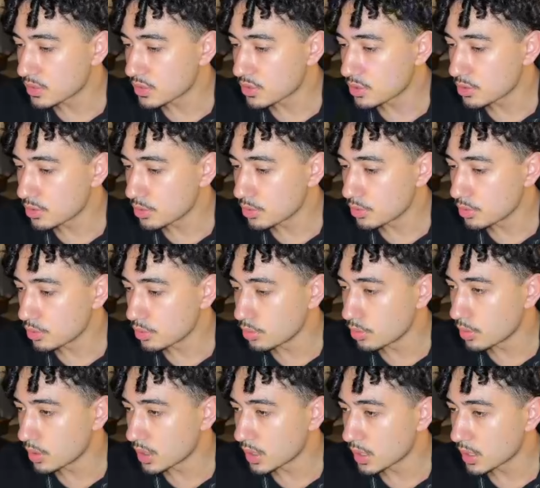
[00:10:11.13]

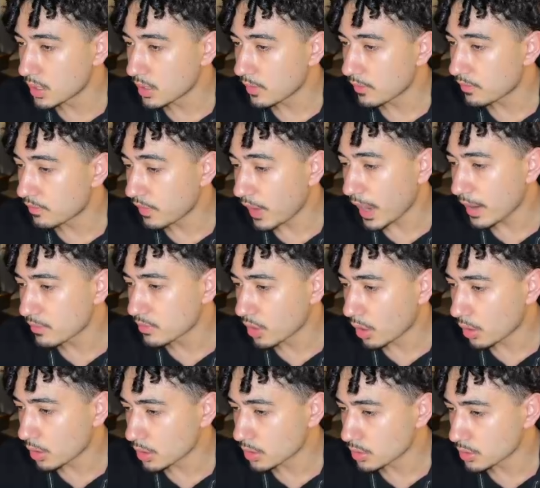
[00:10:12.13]
to
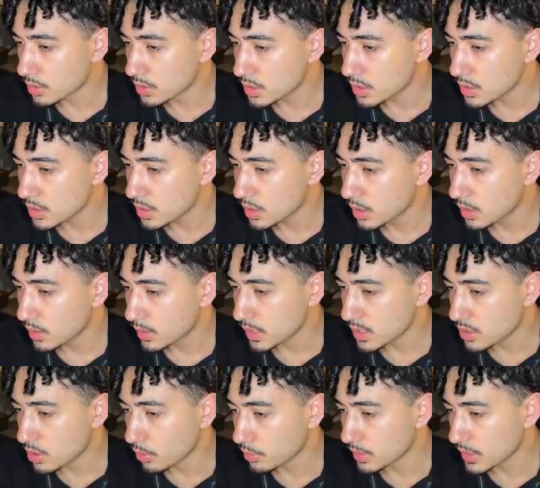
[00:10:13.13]
$5. Let's
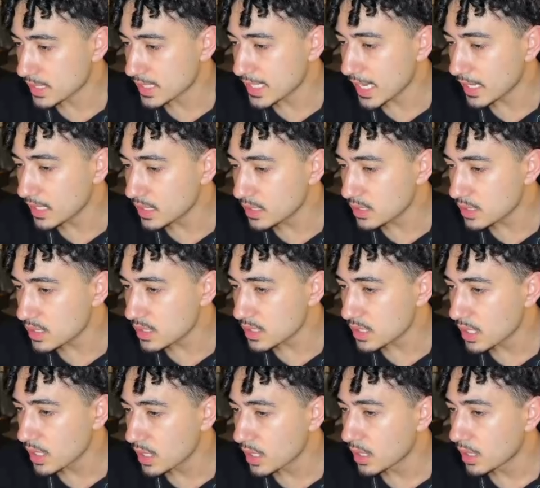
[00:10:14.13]
go over to settings.
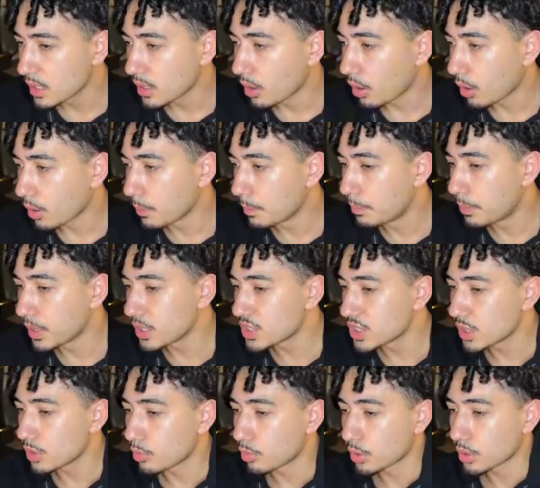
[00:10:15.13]
Our
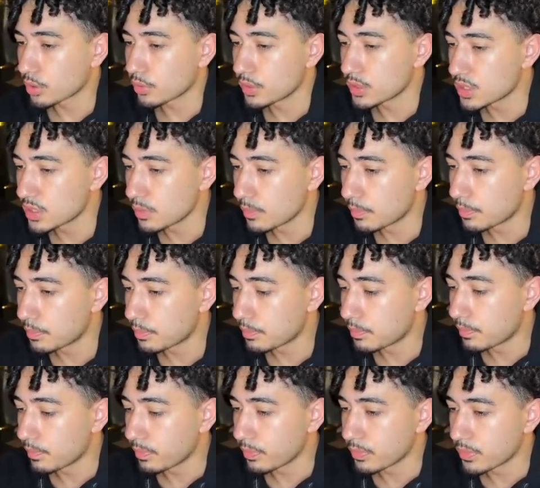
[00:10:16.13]
budget, we're going to
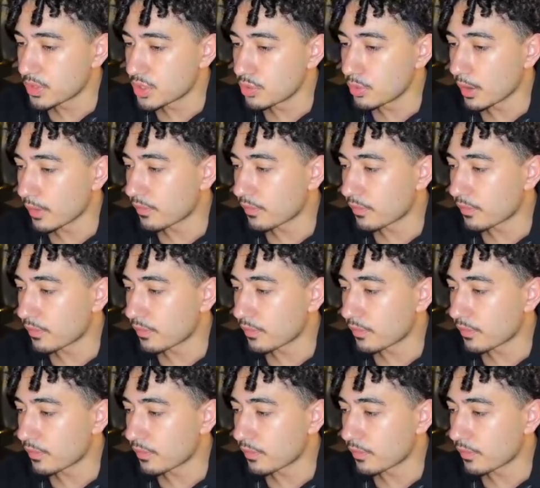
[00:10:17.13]
do at